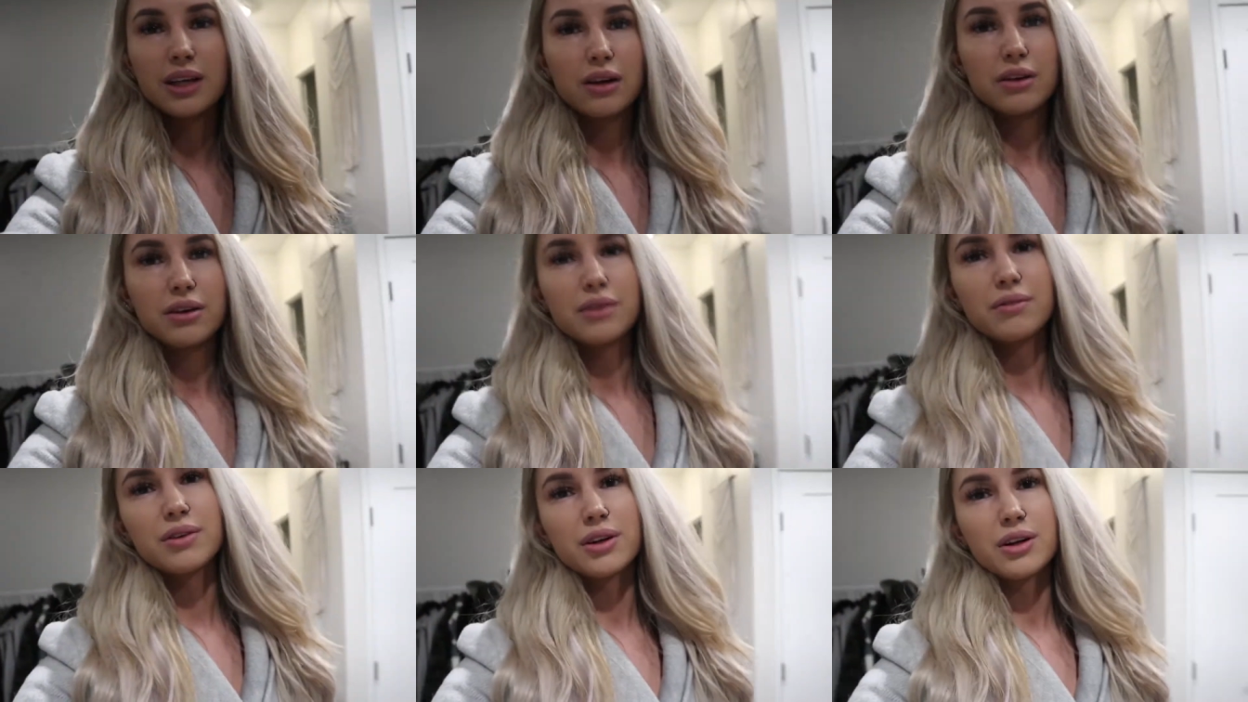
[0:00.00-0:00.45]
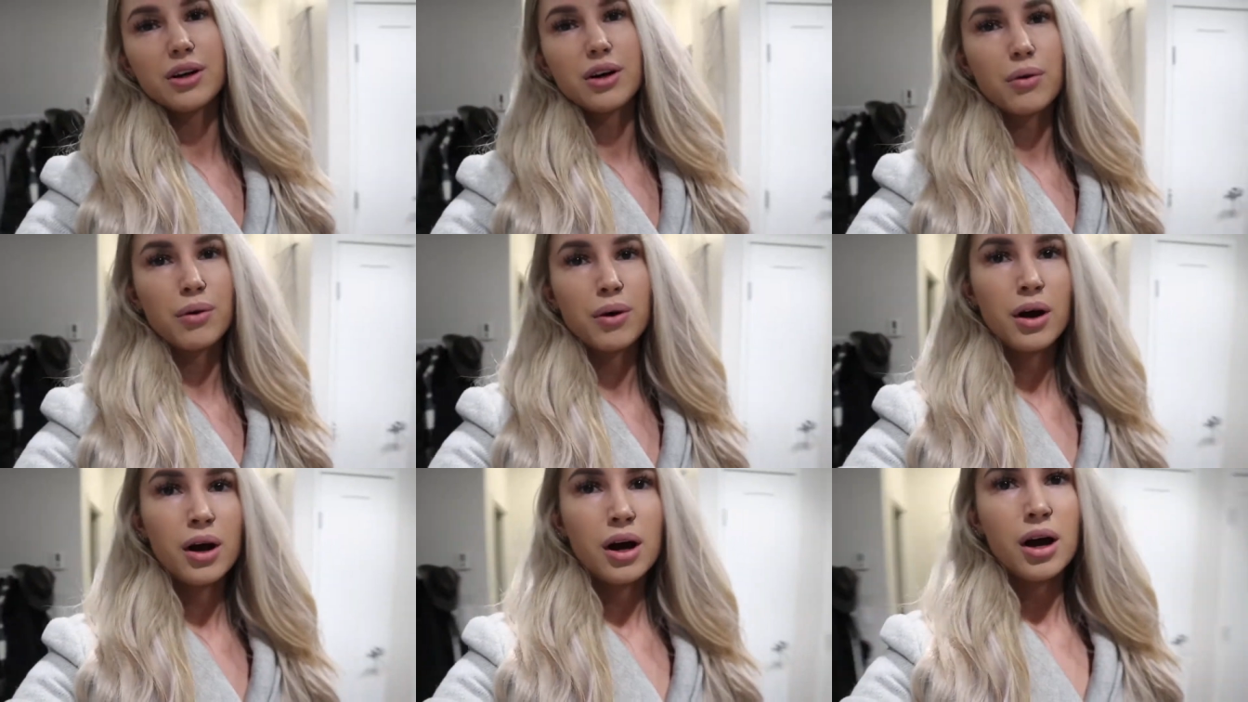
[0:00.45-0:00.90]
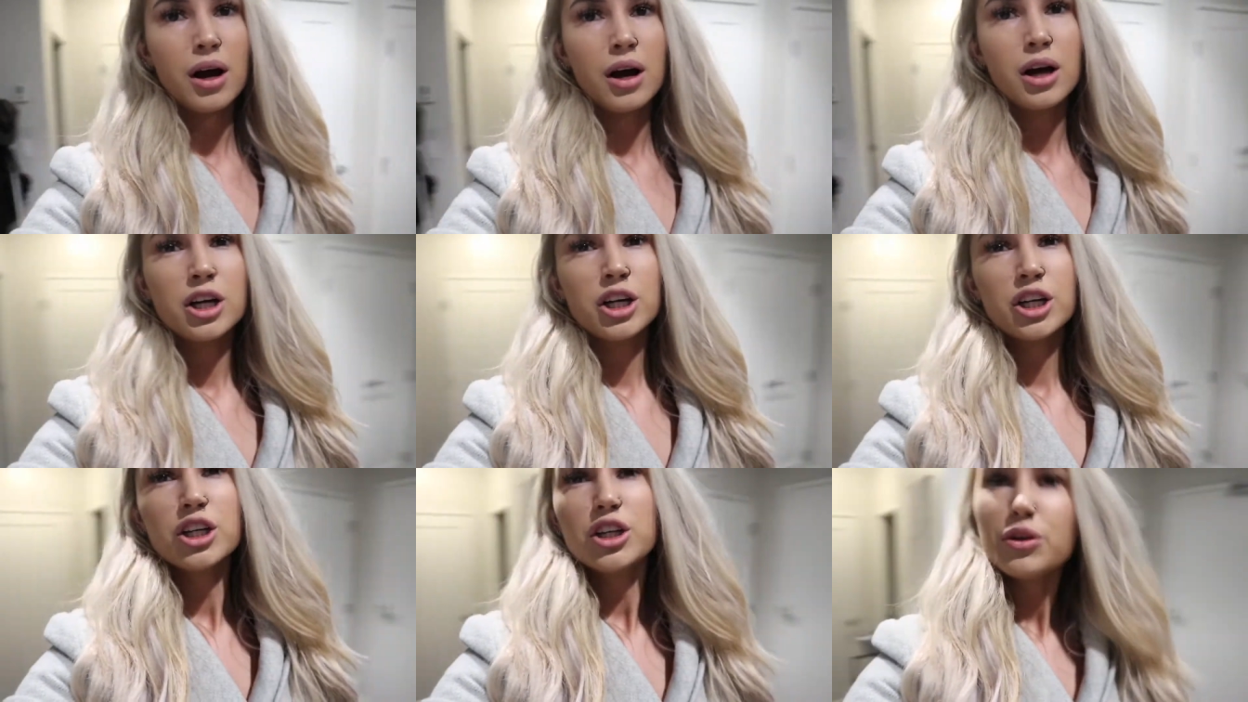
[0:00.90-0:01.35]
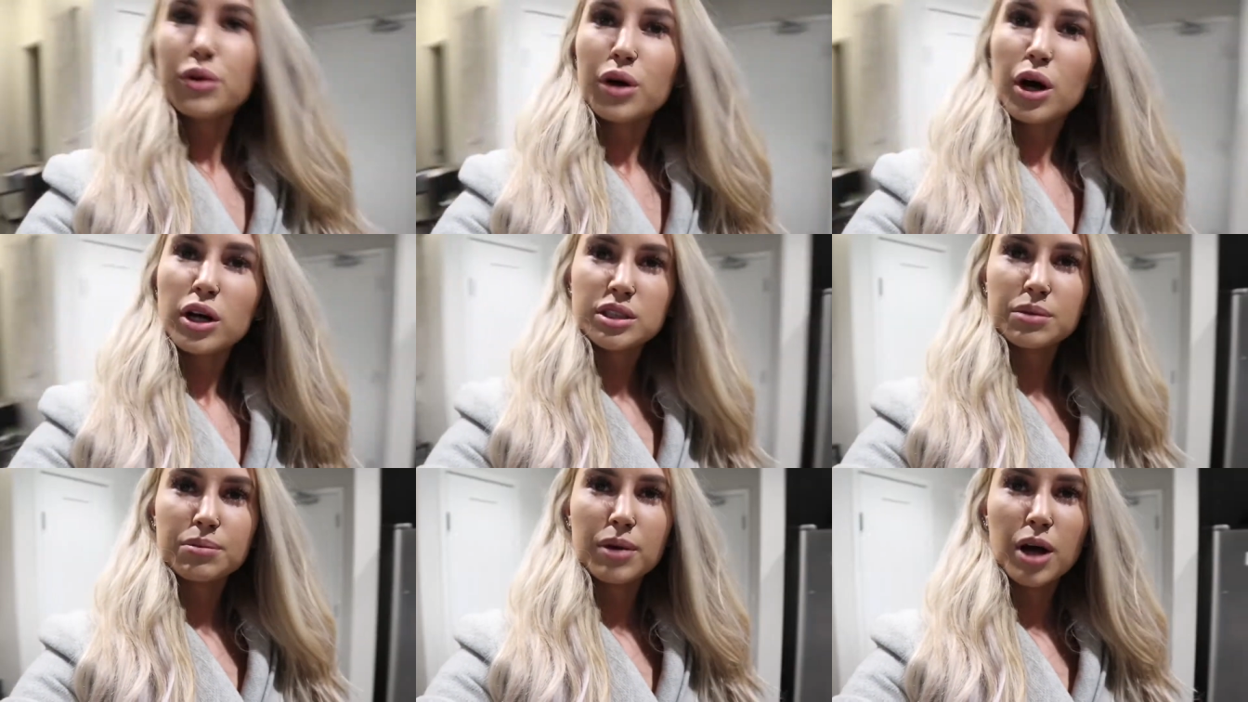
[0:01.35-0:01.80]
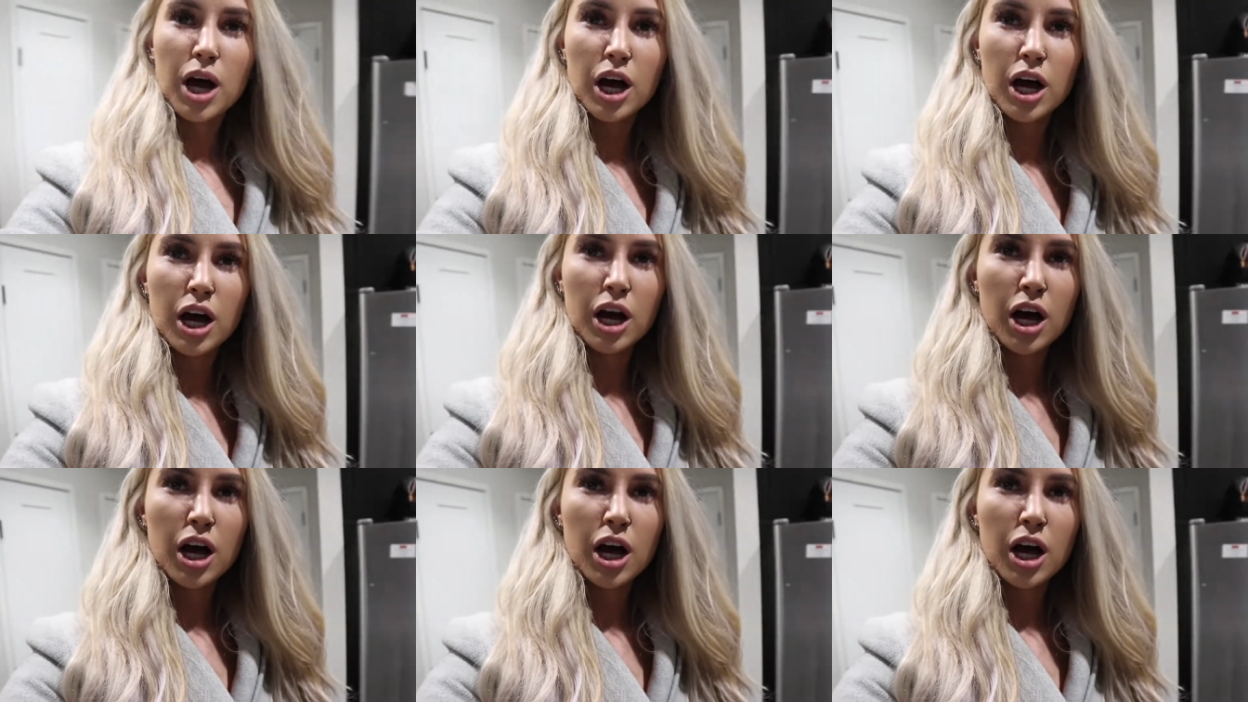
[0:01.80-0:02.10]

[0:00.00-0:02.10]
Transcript: I don't even know. You do some